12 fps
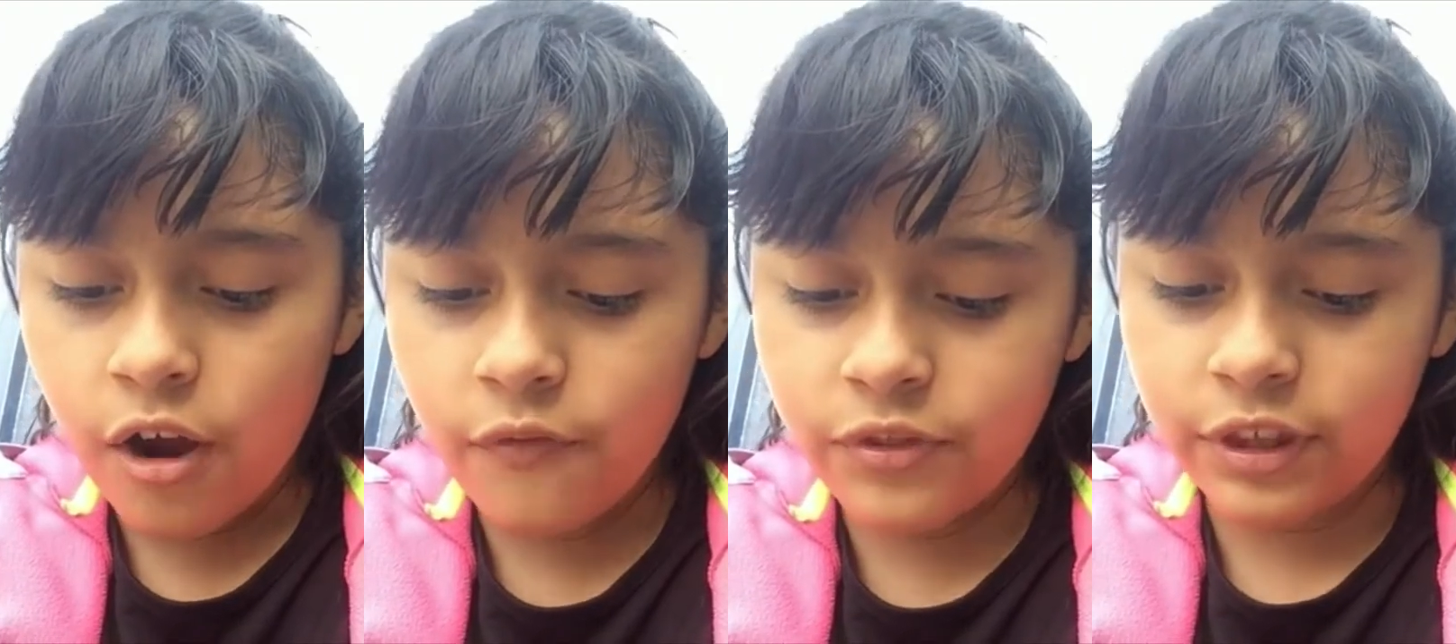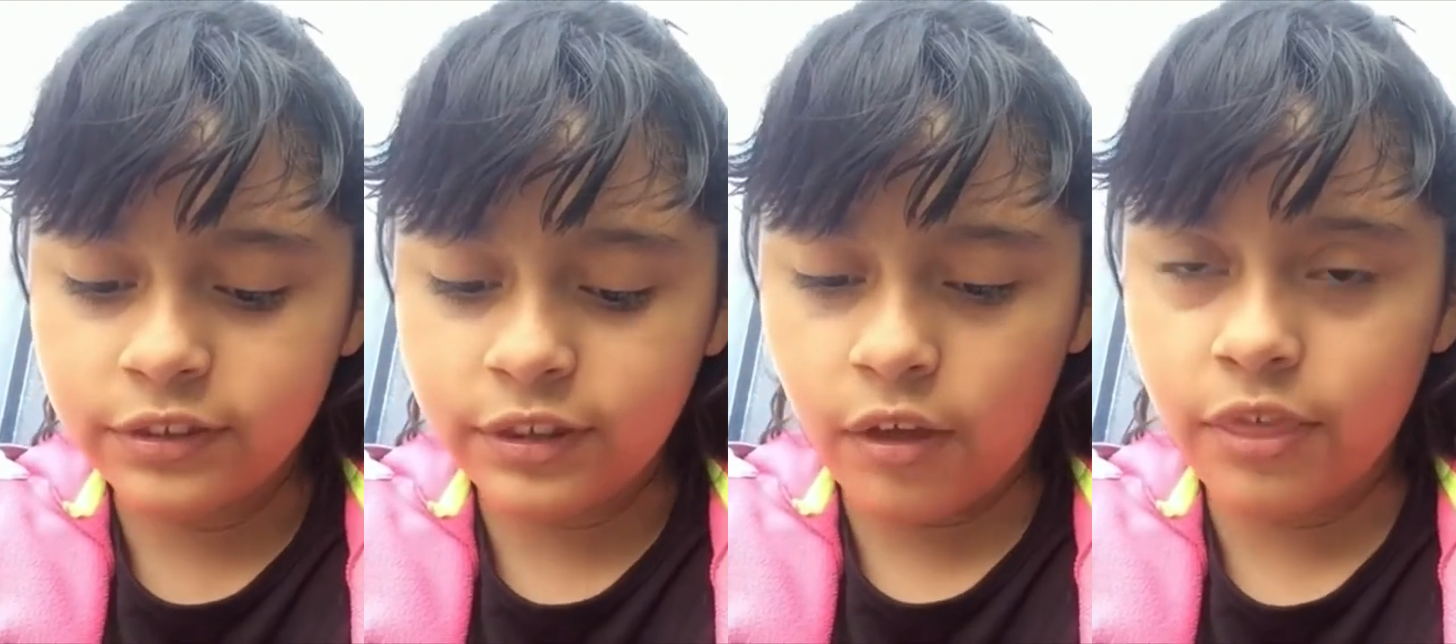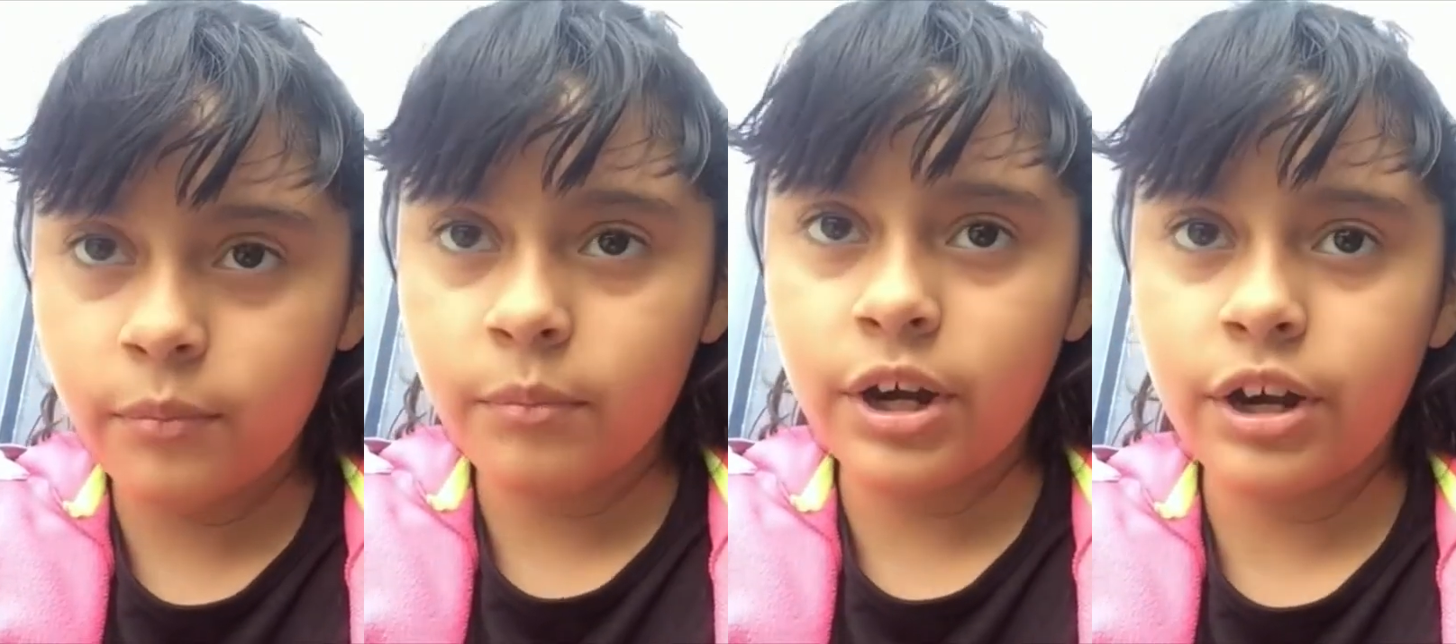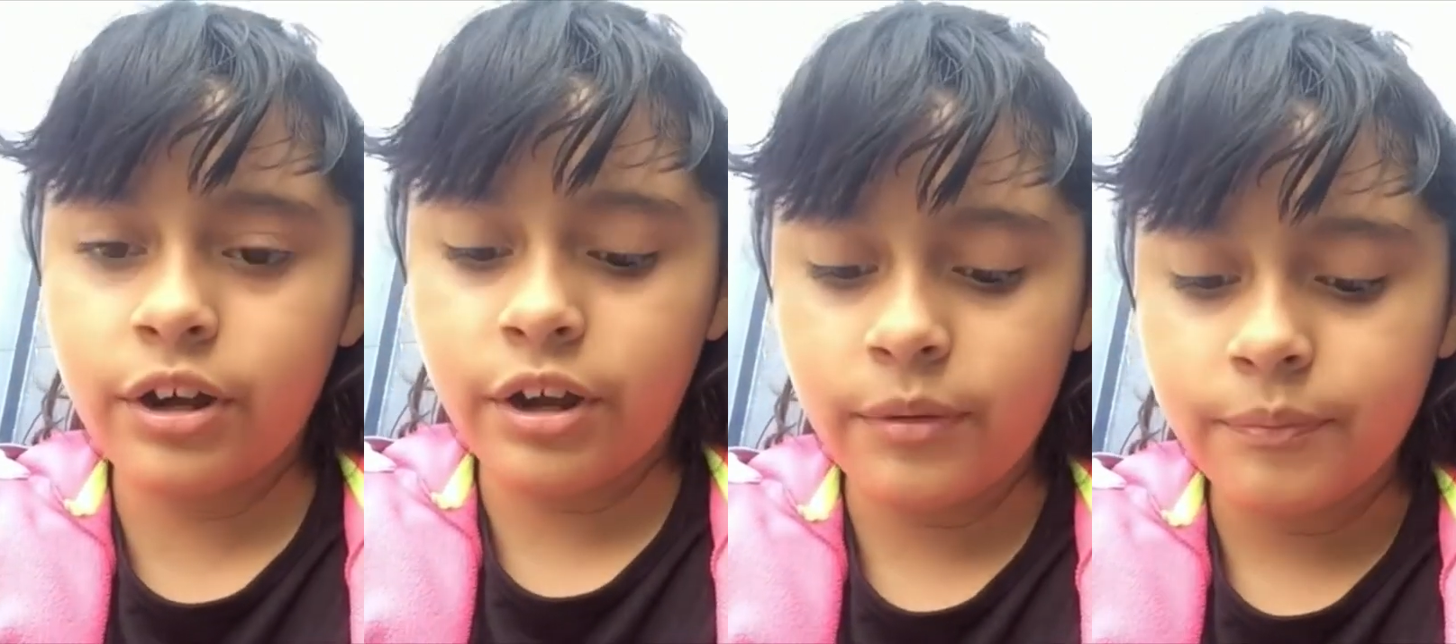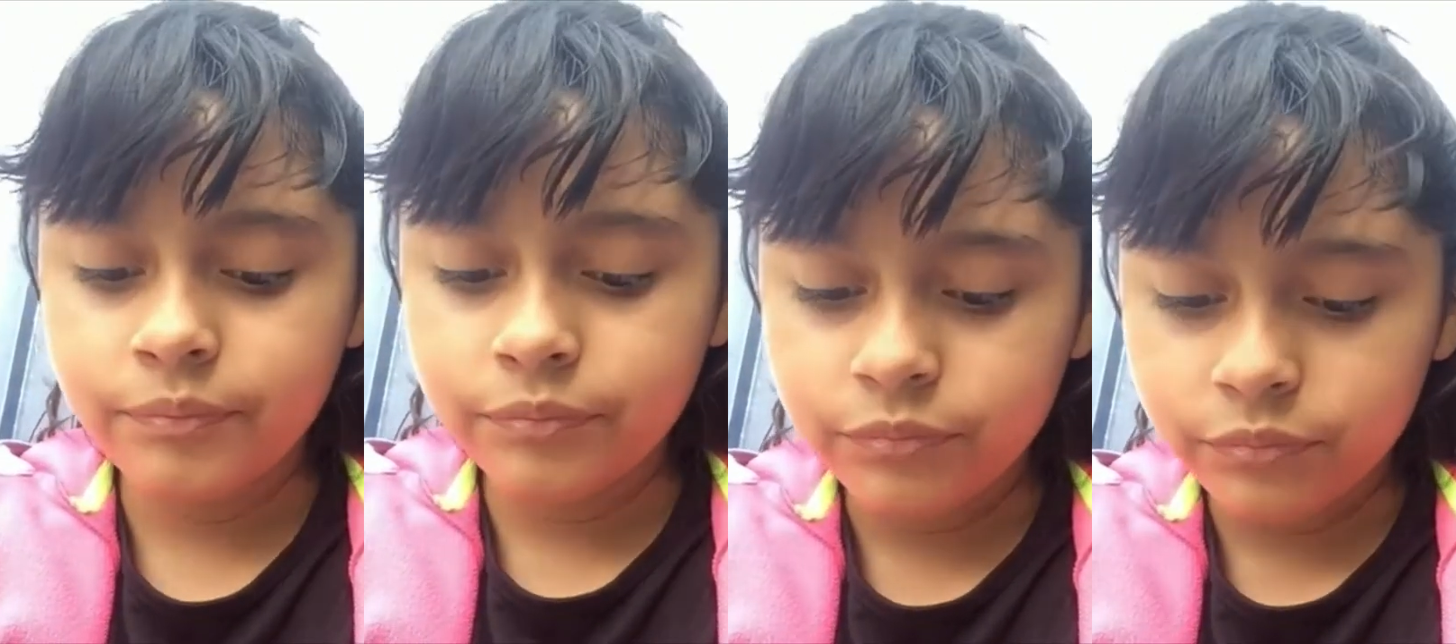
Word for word: of the South America.